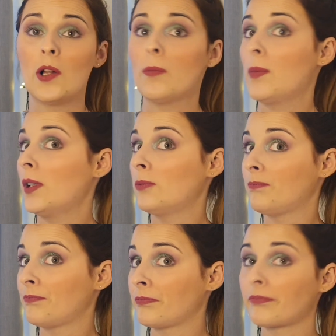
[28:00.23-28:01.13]
But
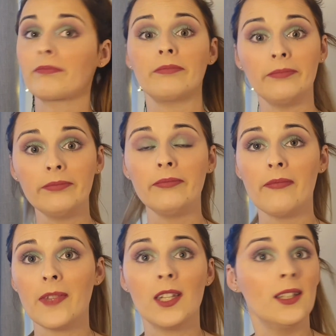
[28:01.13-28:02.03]

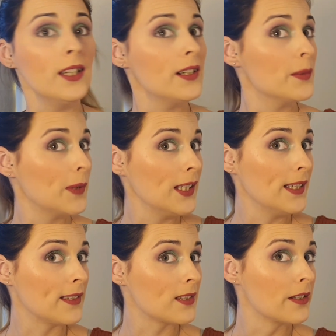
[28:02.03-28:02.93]
yeah, I'm
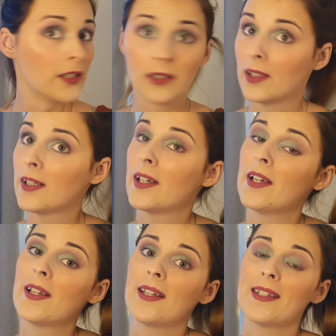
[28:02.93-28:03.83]
pleased.
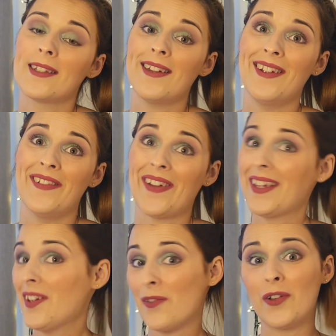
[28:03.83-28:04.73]
So thank
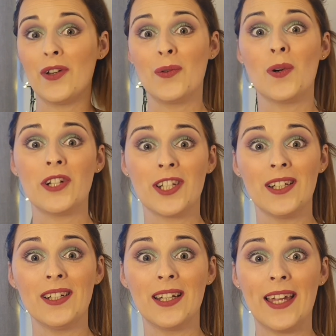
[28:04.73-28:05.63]
you for watching
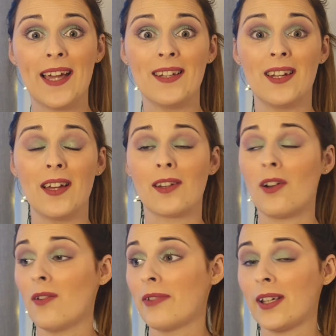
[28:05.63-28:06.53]
again, and I
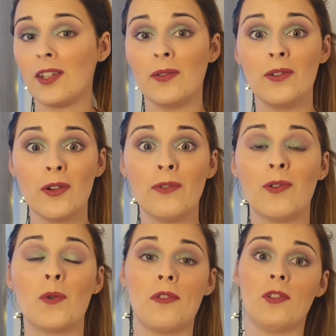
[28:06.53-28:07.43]
can't thank you enough for
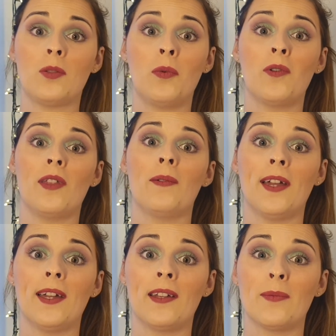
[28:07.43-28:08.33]
all the support that I'm
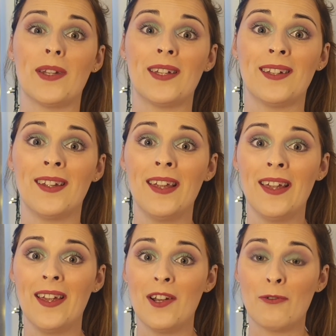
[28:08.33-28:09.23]
getting at the minute
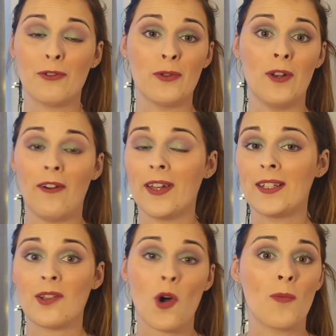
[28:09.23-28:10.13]
through likes,
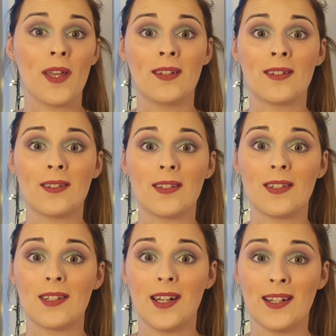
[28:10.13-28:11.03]

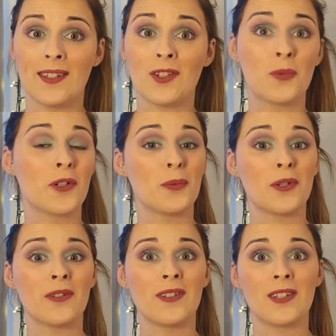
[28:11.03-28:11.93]
comments and
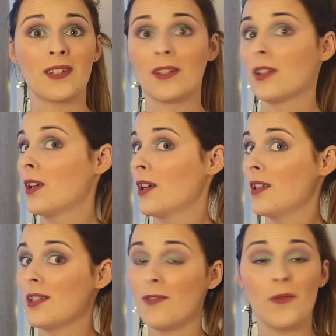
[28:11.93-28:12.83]
subscriptions.
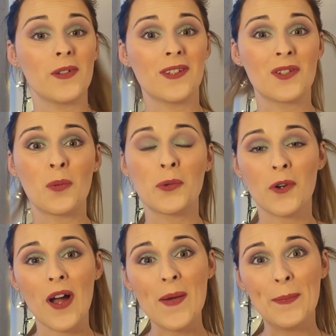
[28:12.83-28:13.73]
So if you want to
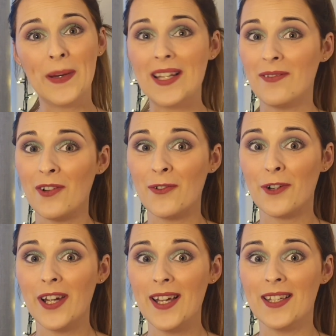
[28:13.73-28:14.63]
subscribe, please feel
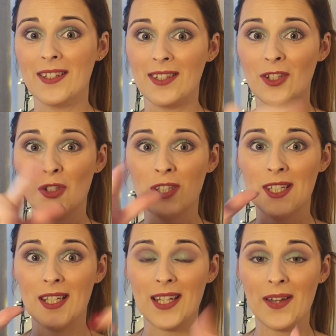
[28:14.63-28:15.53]
free. It's
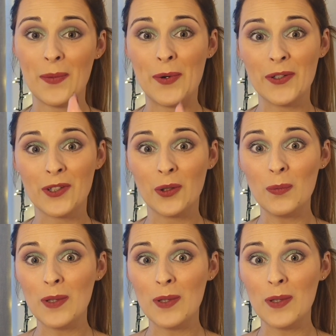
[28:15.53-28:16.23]
just down the bottom,